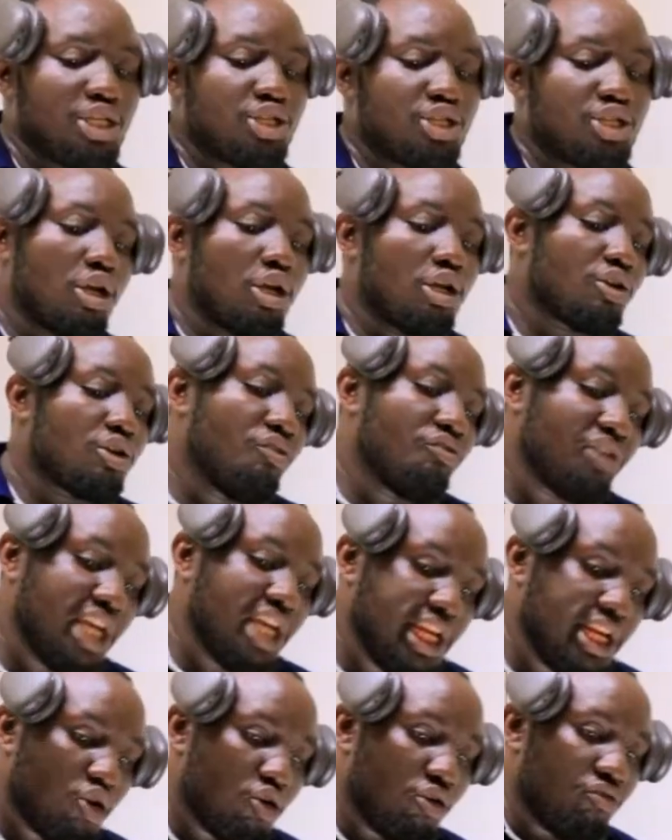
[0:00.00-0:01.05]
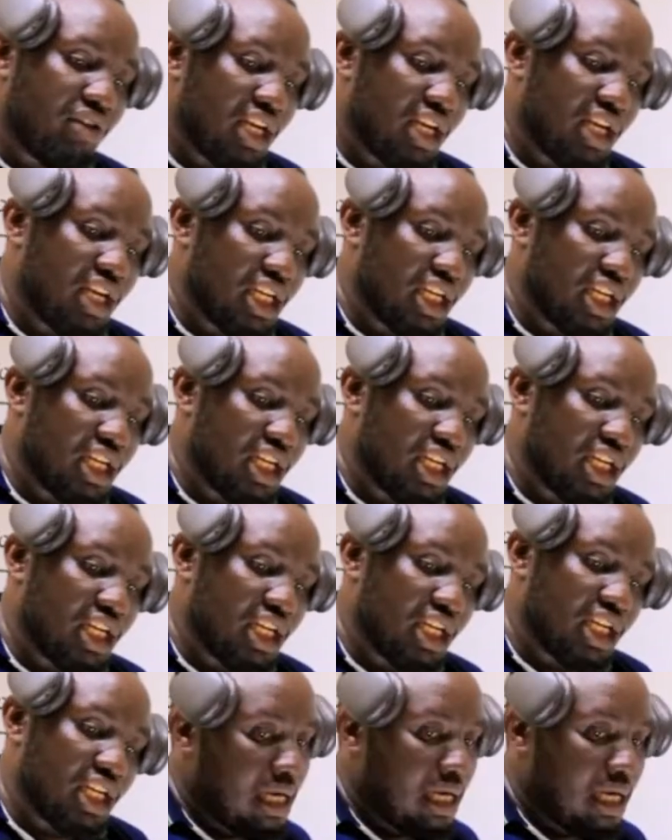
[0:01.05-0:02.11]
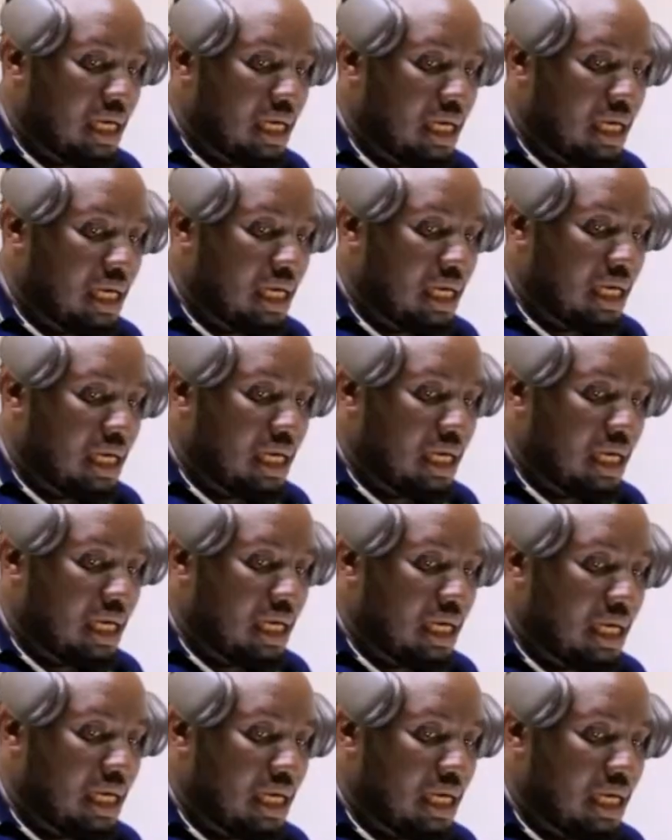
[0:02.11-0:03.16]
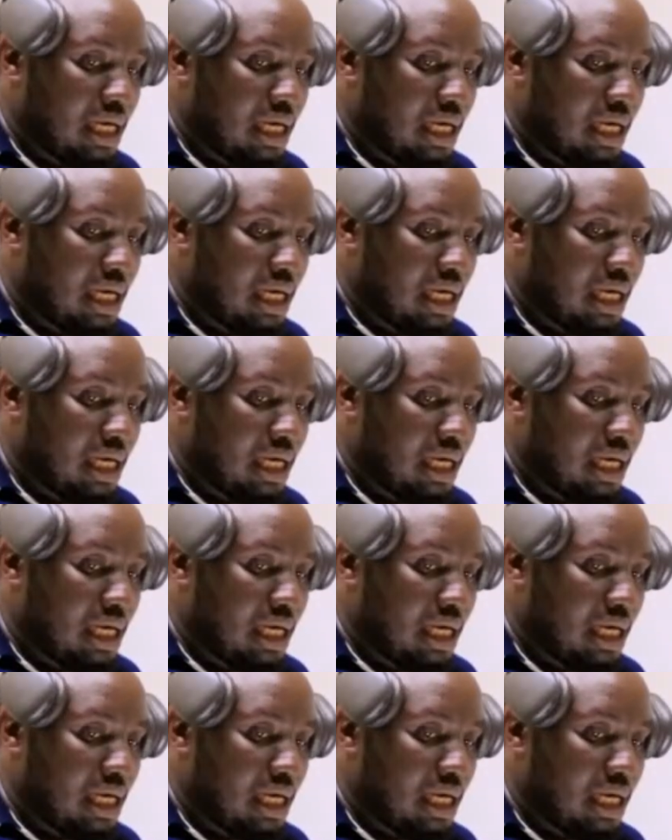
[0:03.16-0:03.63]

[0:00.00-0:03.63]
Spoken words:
told of any conversion? I have not been told. But the